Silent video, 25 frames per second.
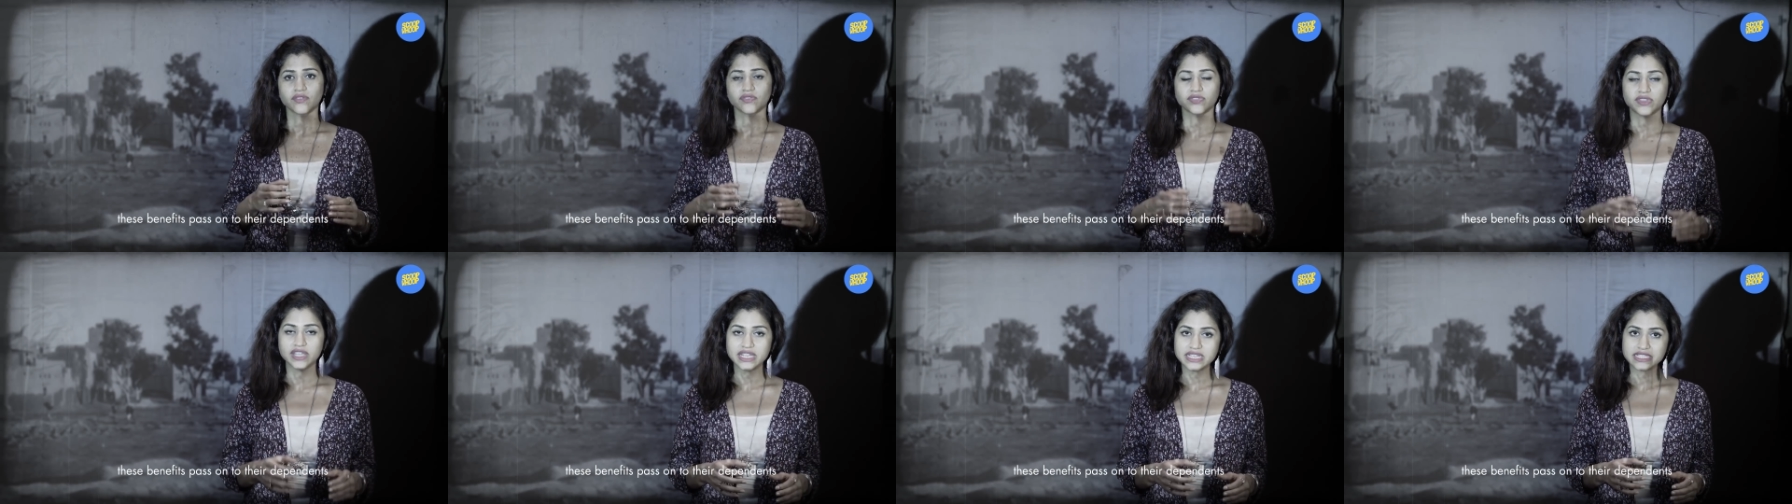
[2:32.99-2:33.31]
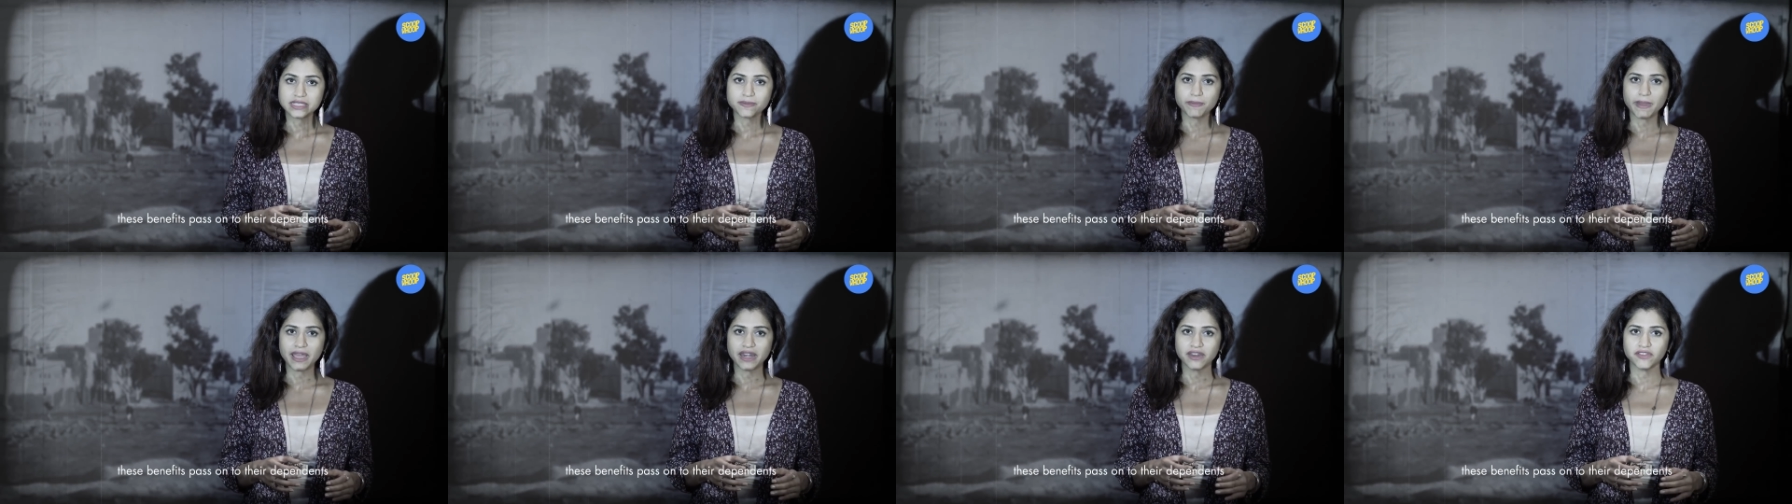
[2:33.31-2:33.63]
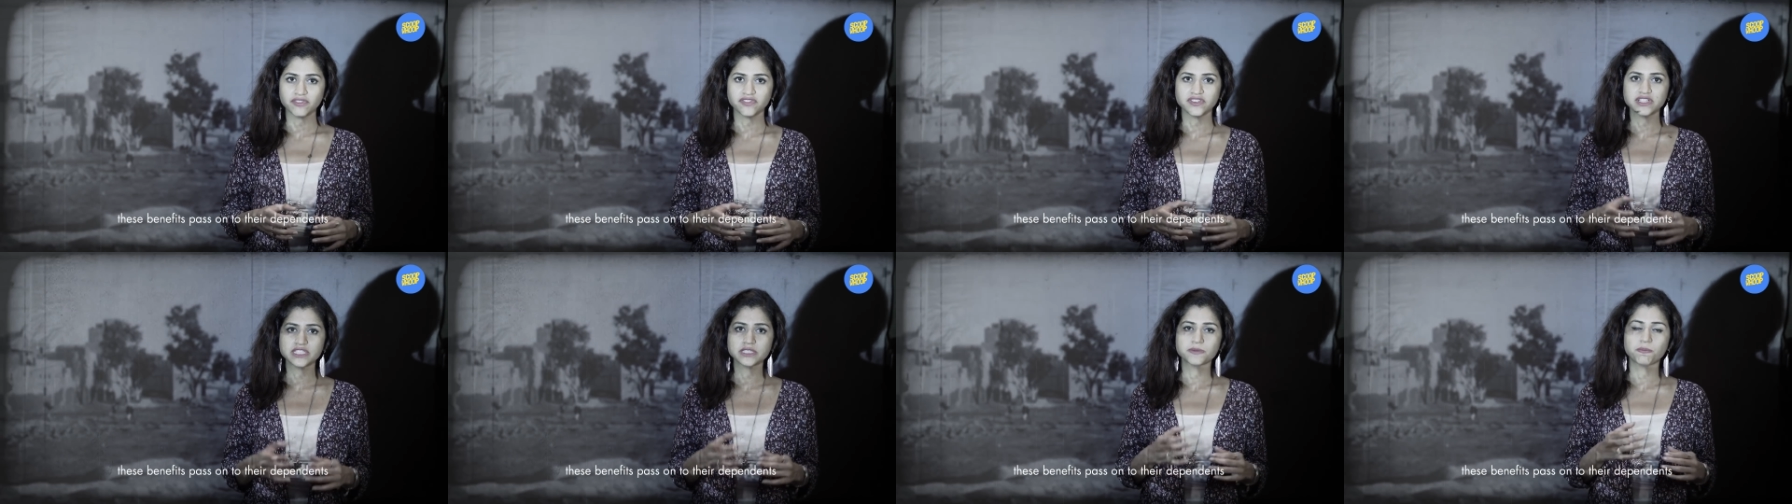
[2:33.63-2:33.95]
these
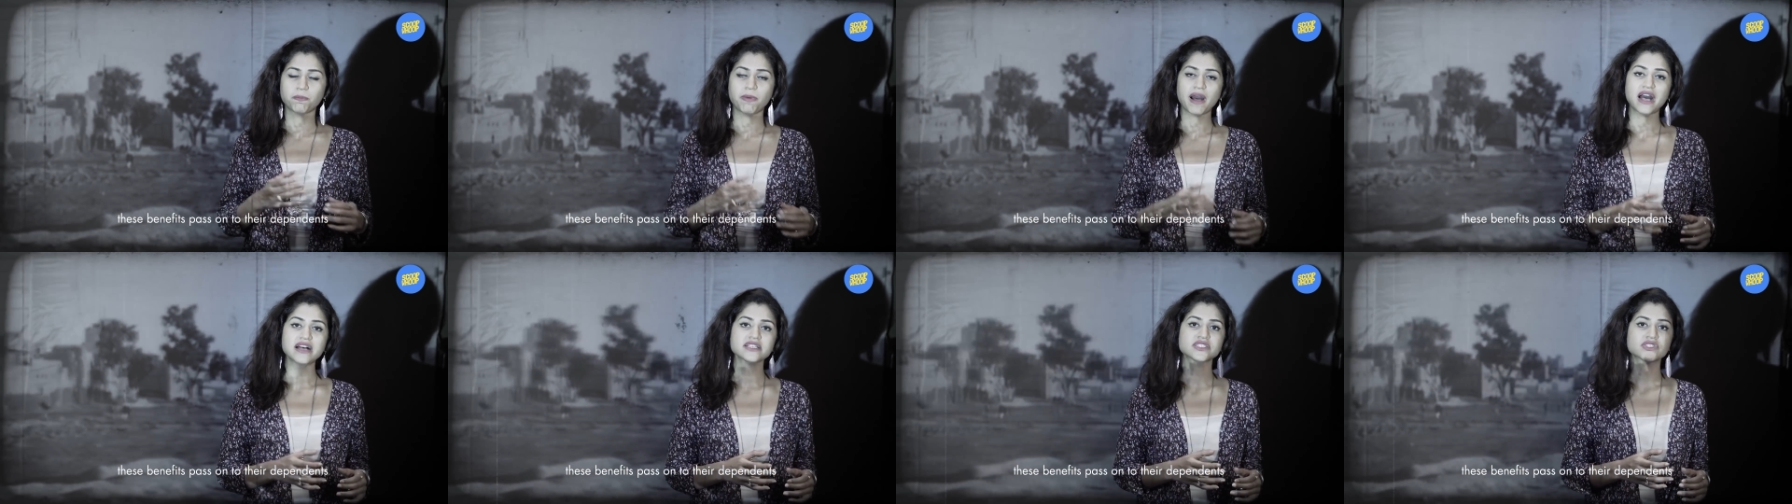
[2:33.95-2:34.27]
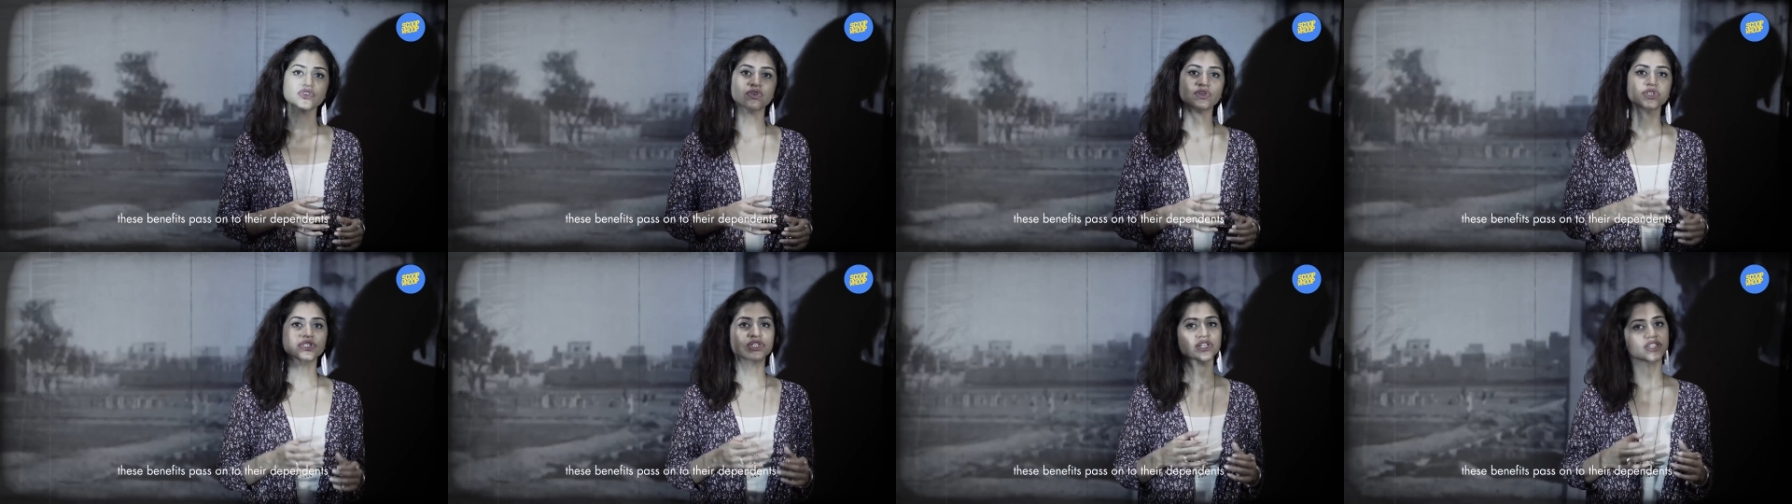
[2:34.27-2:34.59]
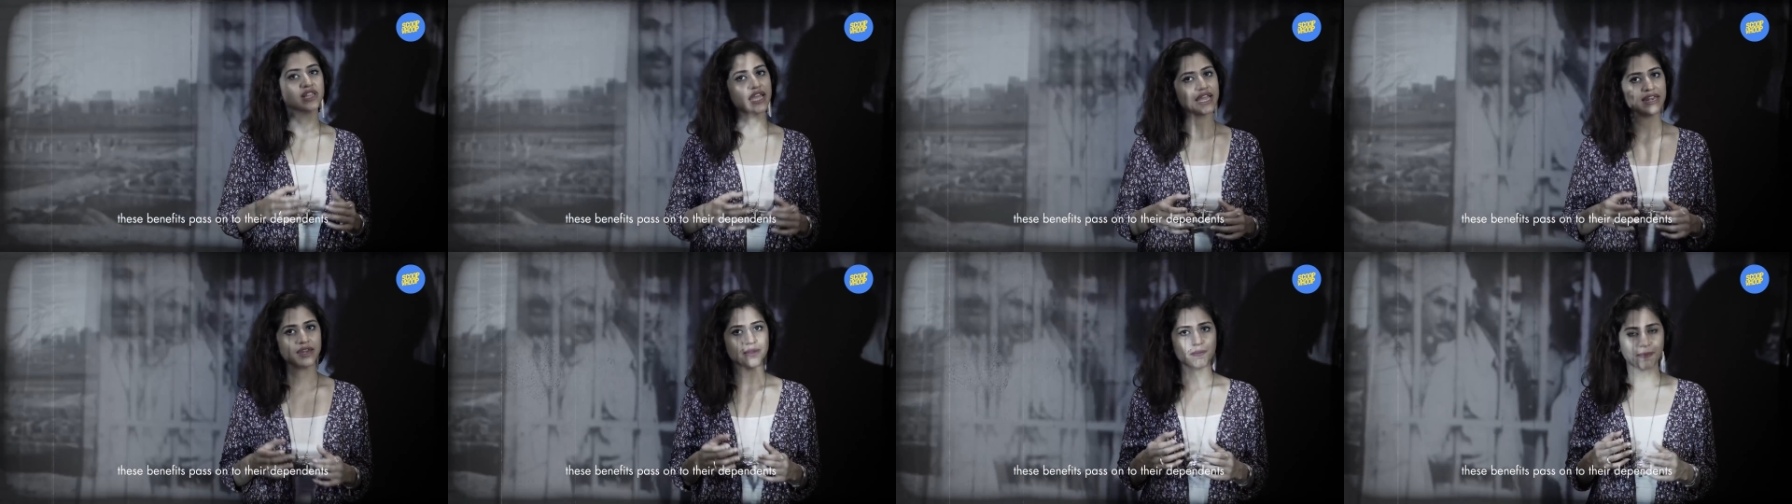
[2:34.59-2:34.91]
benefits pass on to their